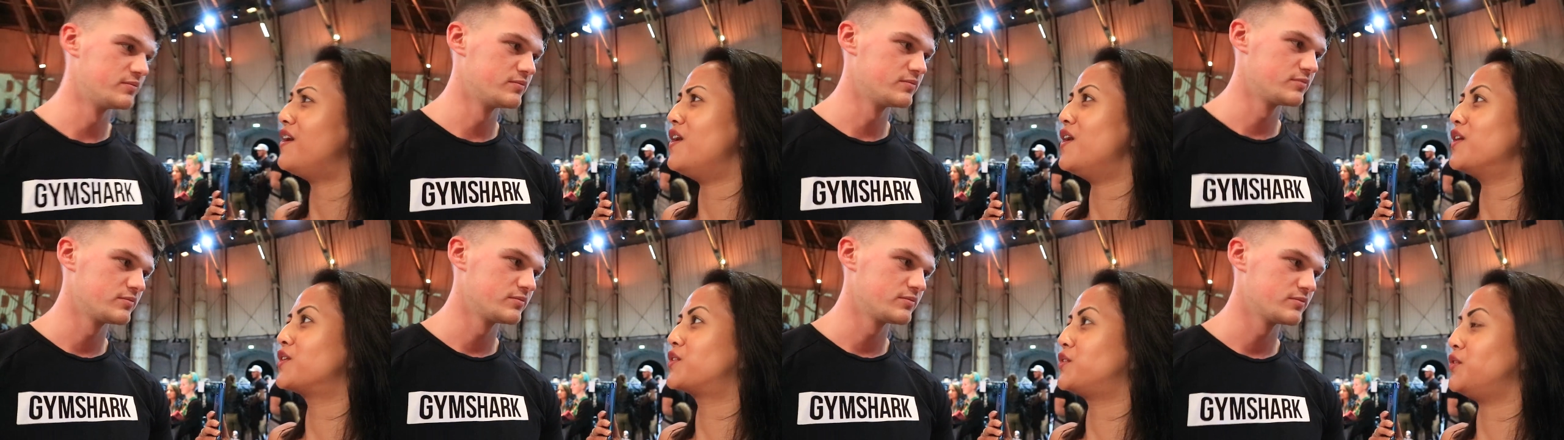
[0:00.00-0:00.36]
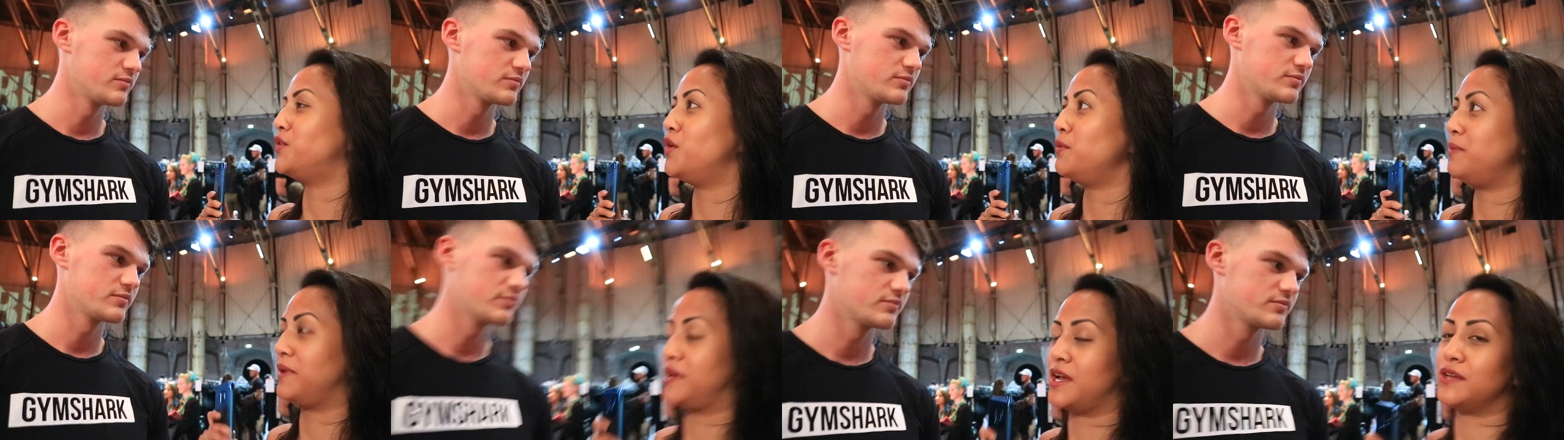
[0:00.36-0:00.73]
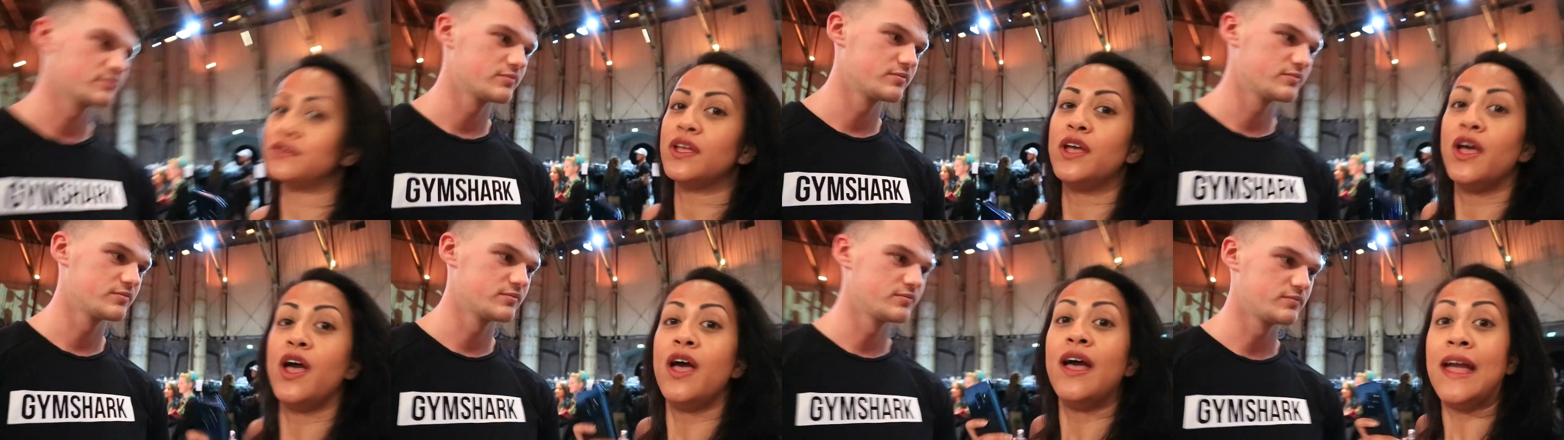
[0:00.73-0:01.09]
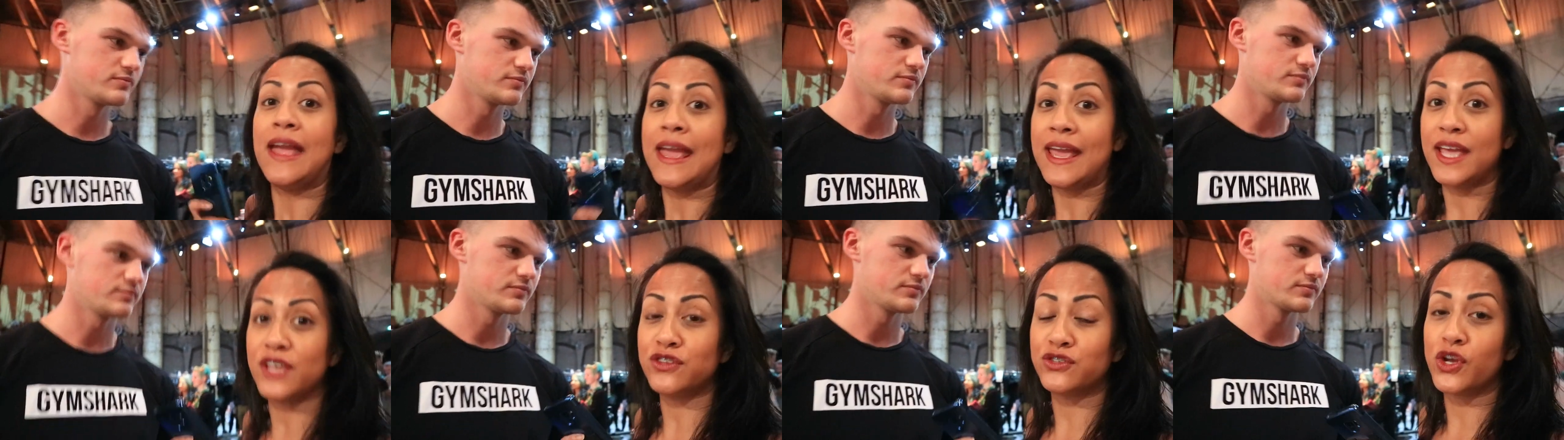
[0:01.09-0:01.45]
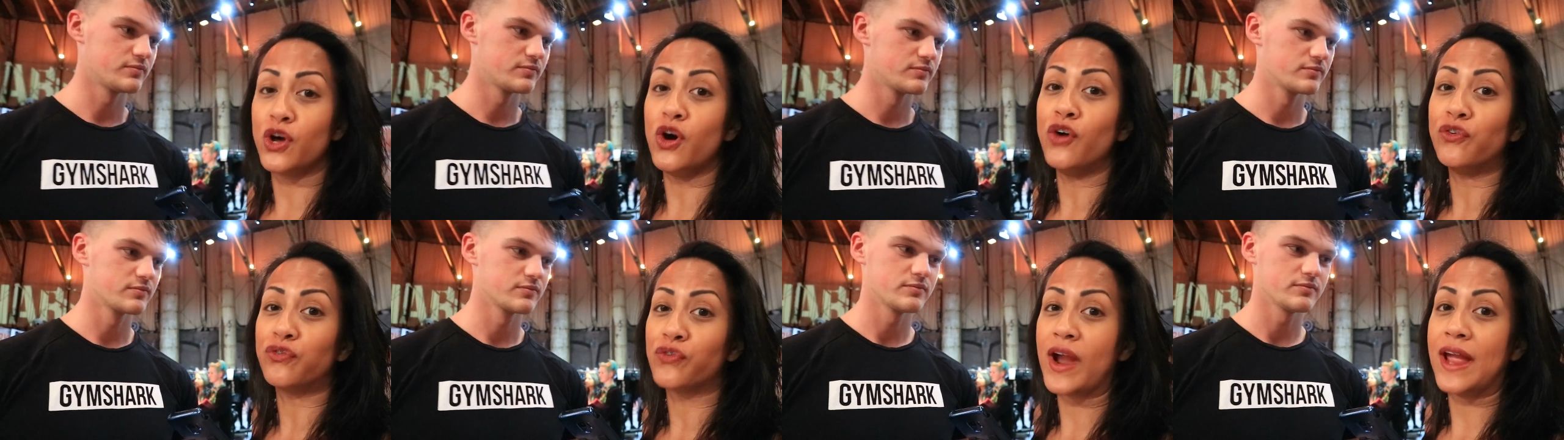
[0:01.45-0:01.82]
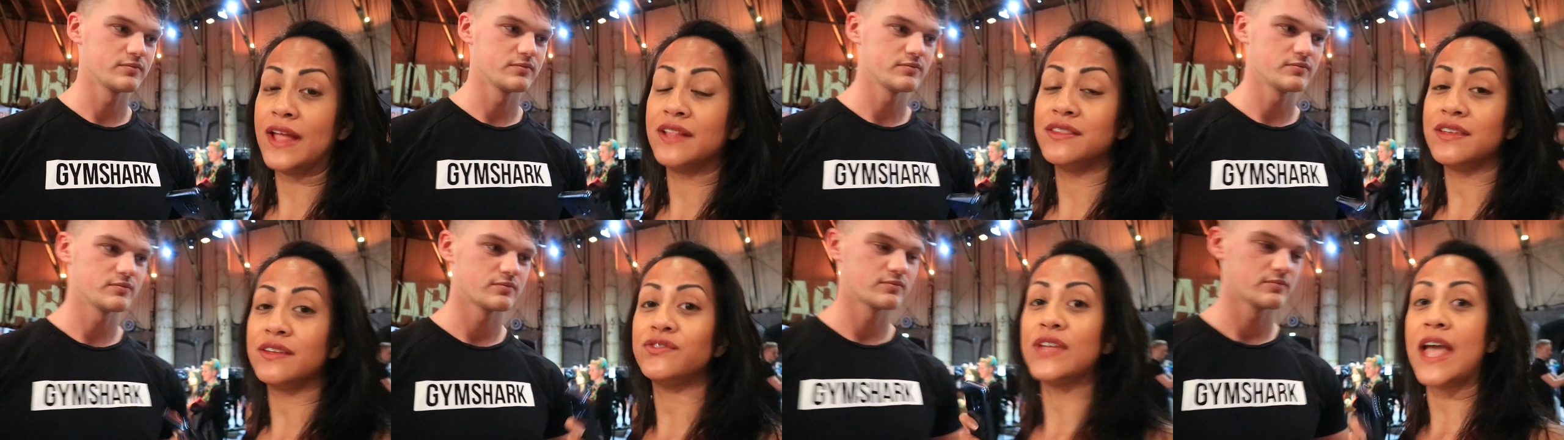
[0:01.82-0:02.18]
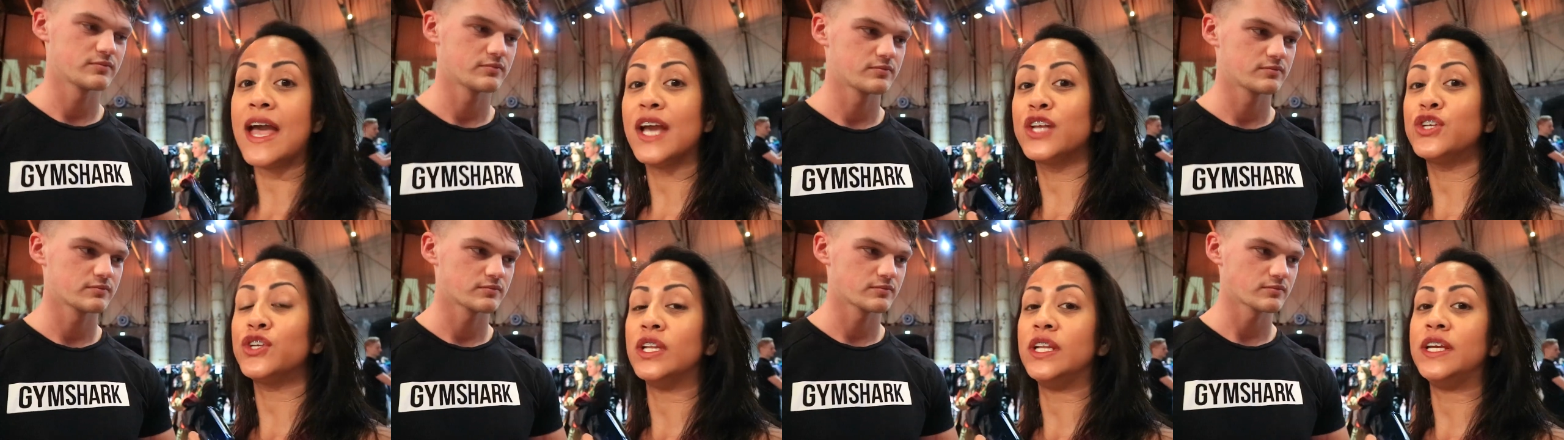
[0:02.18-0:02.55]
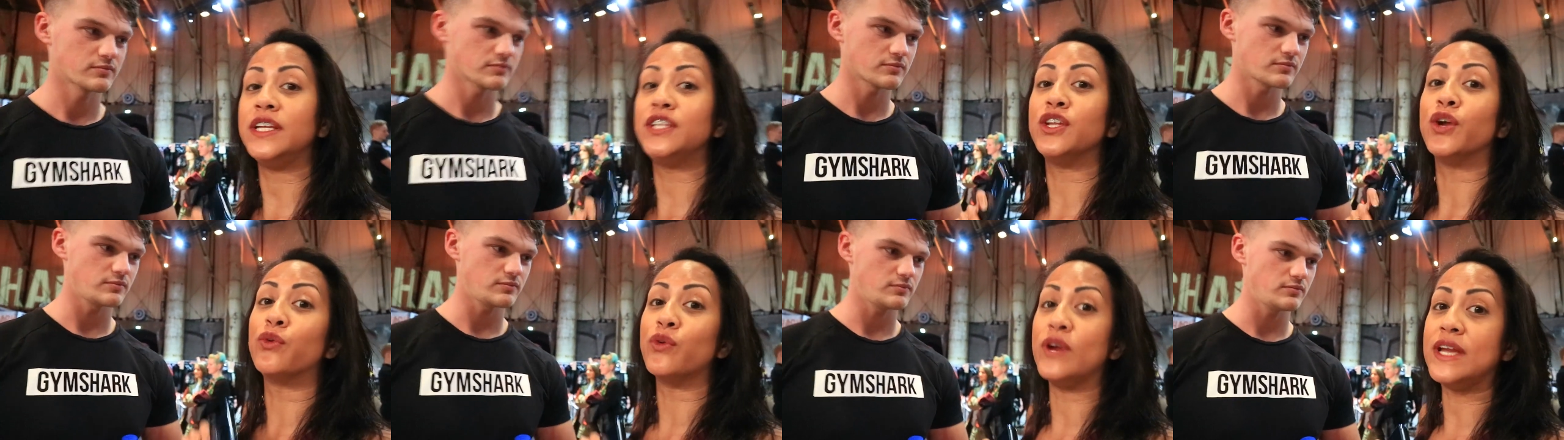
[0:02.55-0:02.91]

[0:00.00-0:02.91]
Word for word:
Speaker 1: uh, cool. Because his girlfriend is actually the